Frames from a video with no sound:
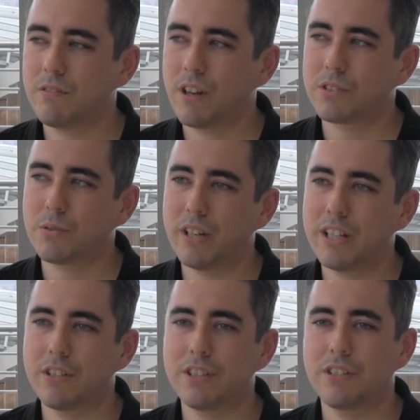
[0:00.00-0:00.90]
was quite
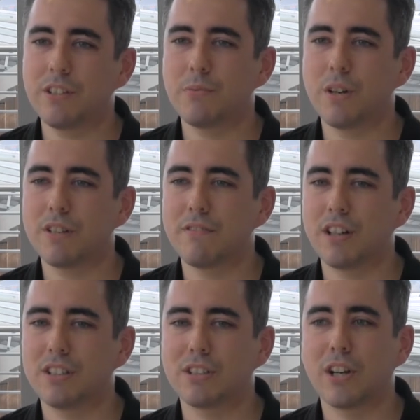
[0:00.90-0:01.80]
interested in the work of
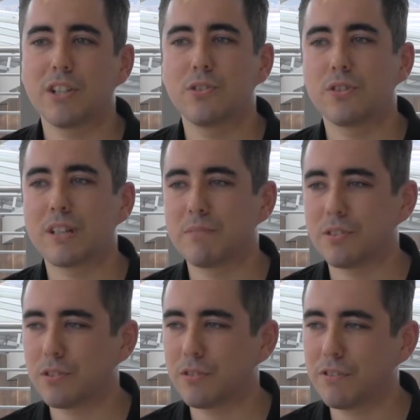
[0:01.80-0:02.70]
artists like Jörg
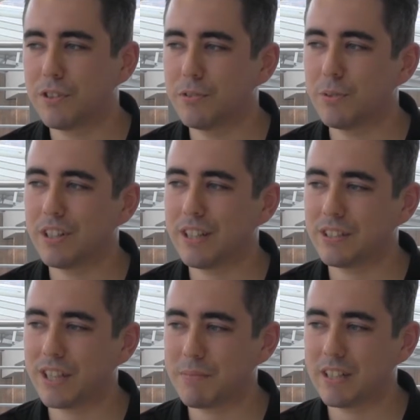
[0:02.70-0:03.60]
Immendorf, who were
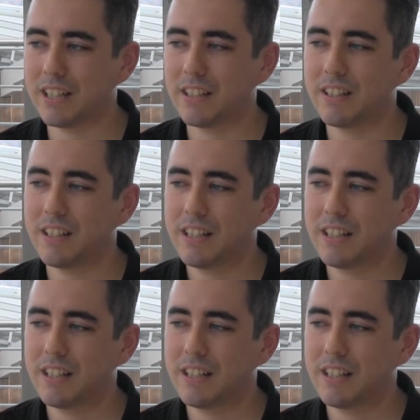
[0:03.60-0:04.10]
examining